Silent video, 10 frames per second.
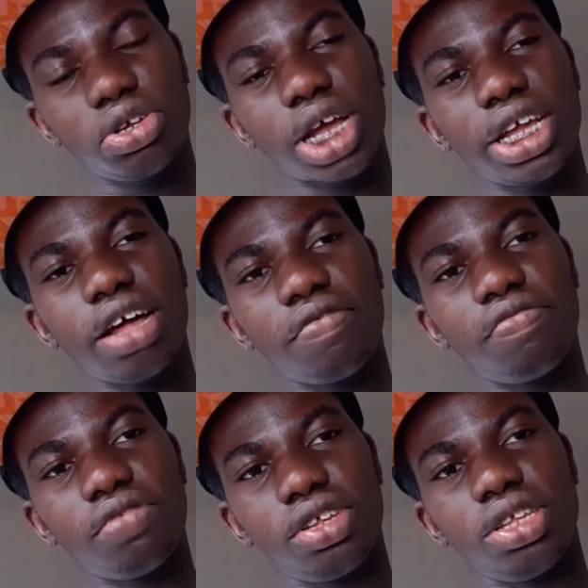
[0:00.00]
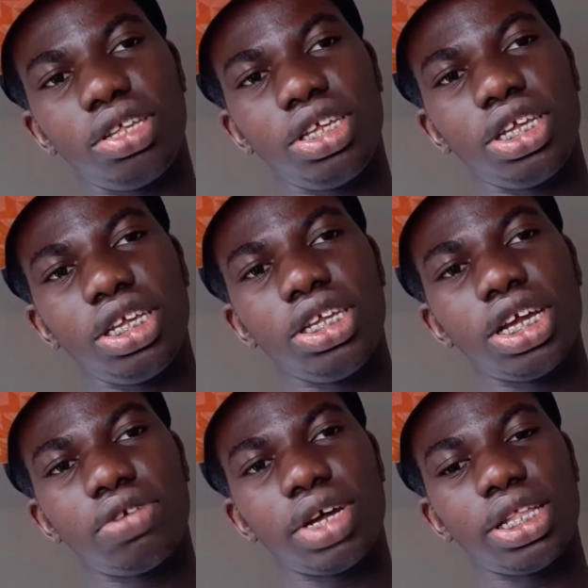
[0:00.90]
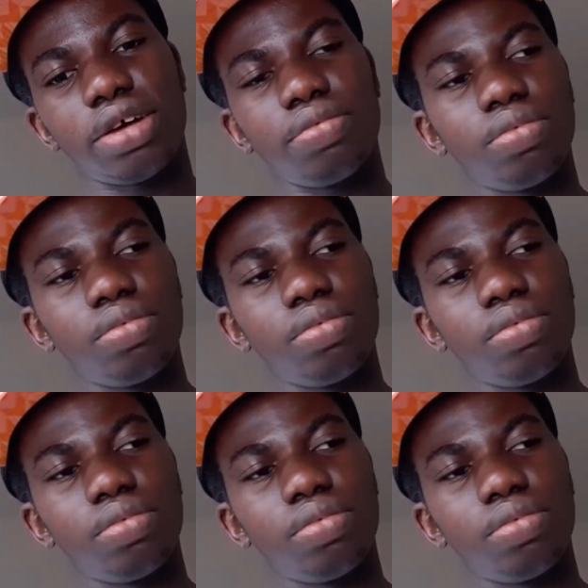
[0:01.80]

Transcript: I have in here right now.